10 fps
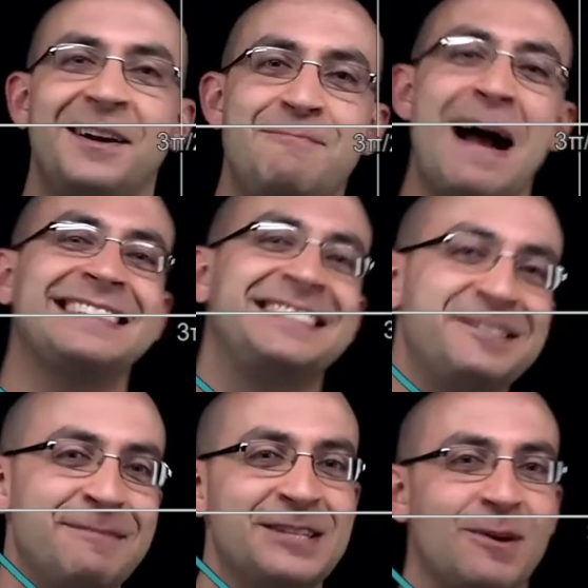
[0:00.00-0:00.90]
Maxes
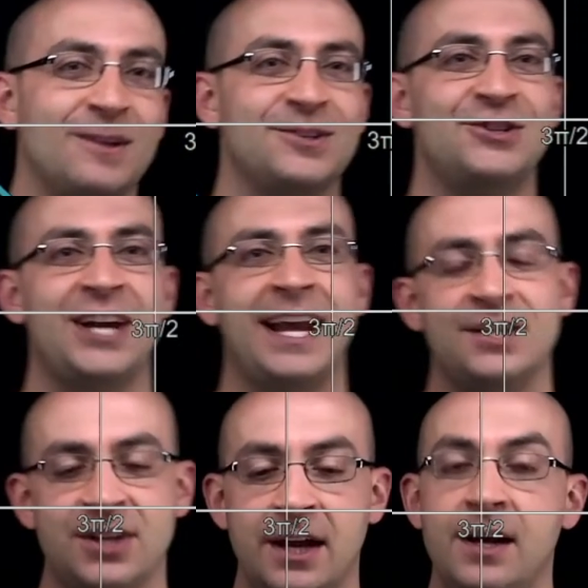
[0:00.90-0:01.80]
and mins will also change.